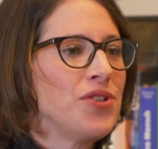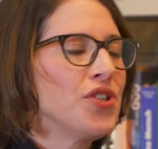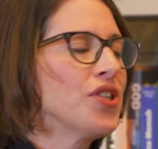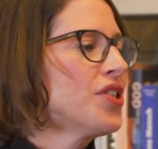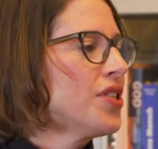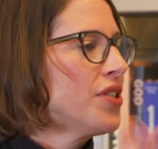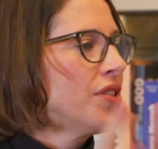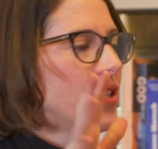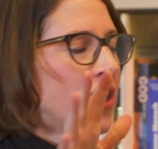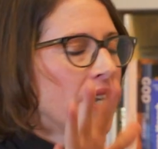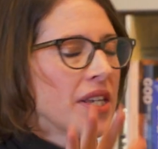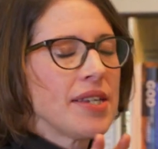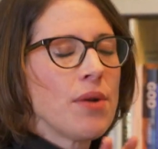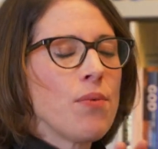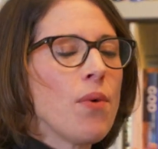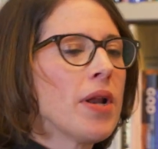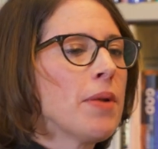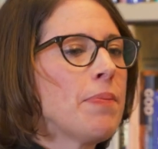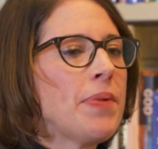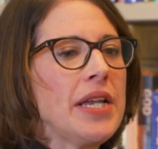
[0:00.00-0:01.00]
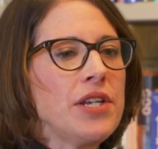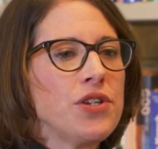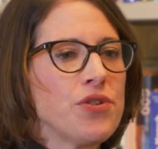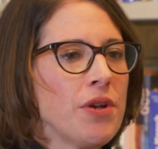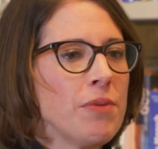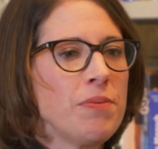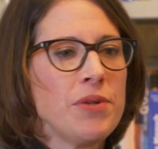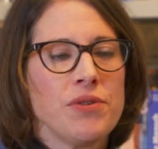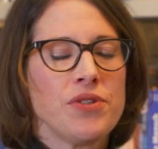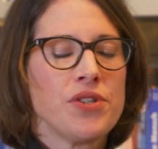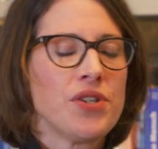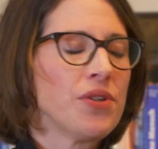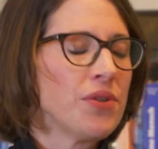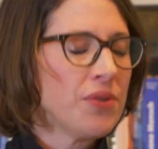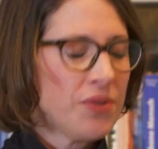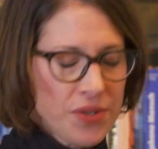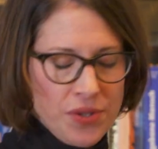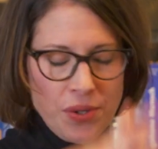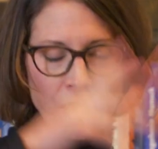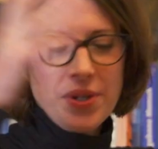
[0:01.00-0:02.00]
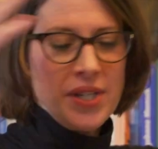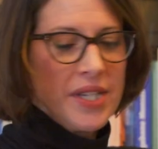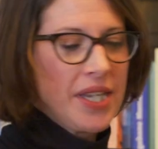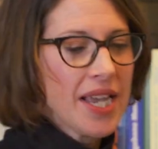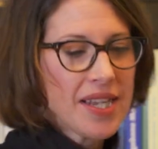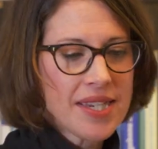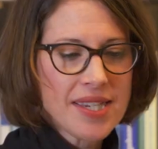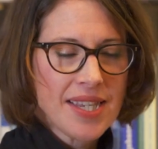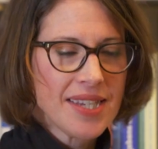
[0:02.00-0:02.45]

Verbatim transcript: just because I want to pay tribute to, so yes,